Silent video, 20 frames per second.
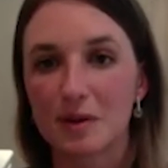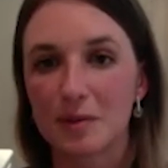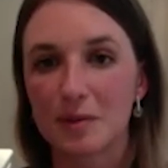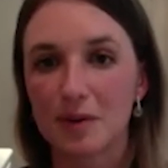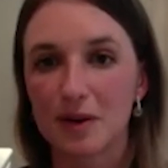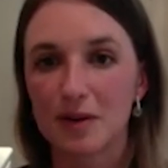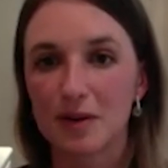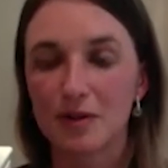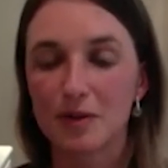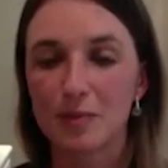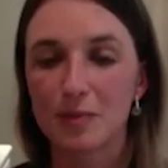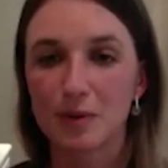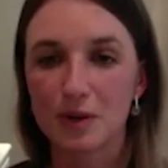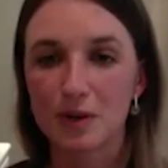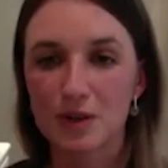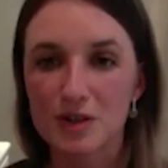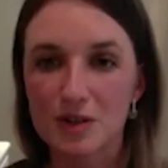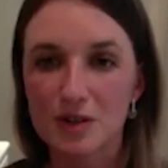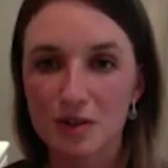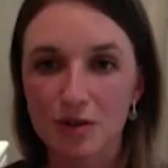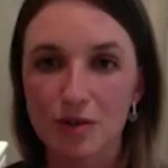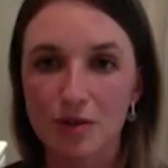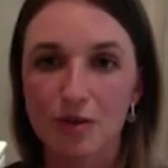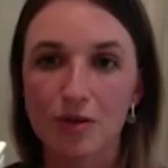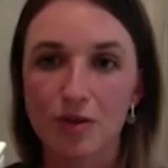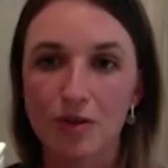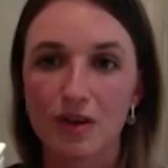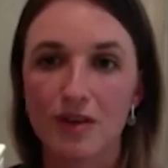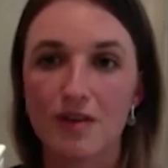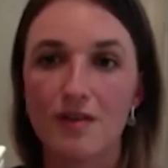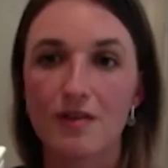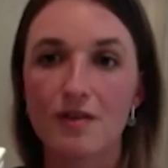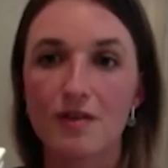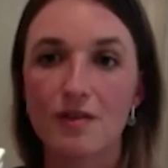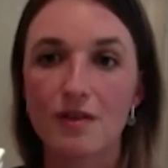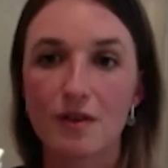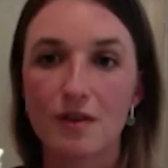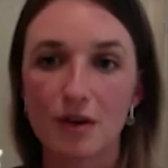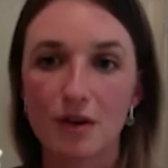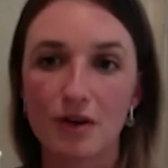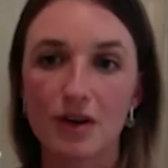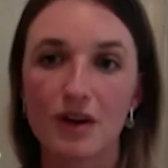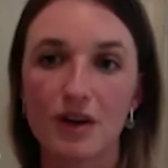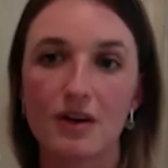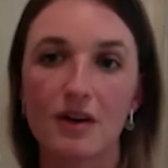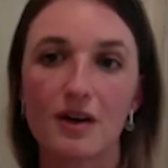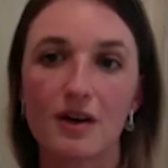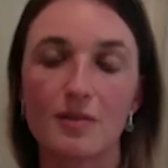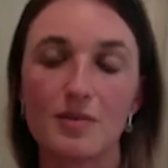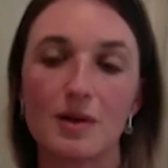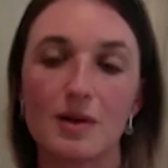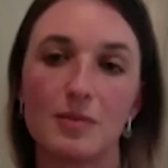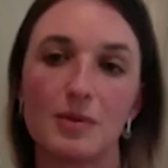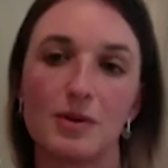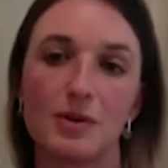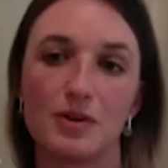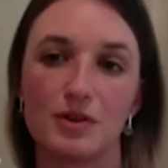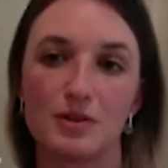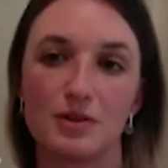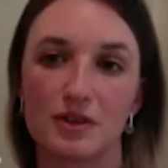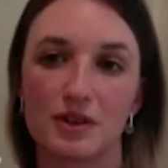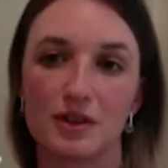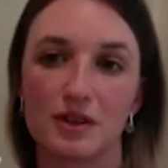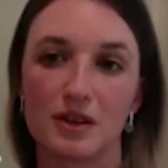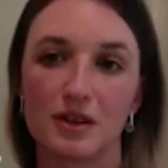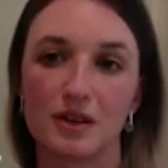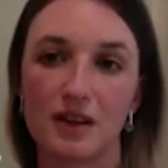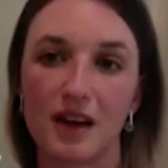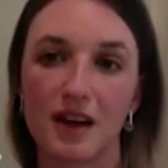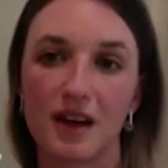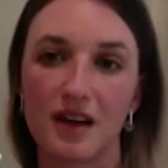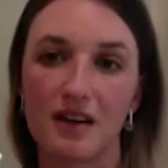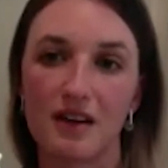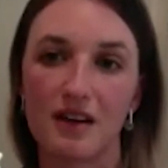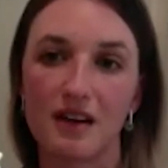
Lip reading: but if you push through, is so incredibly beautiful, and